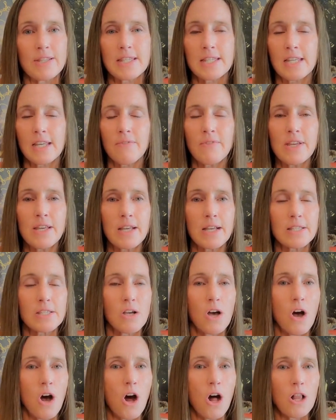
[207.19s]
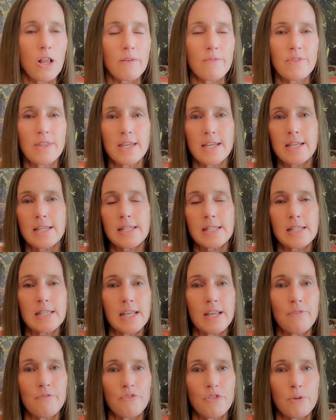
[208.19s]
It's giving us all of this
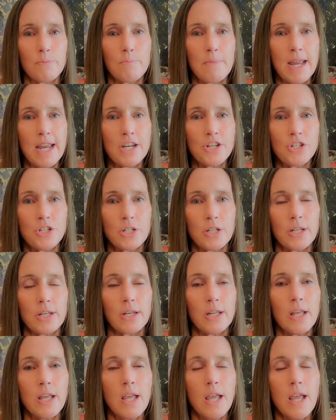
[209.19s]
information.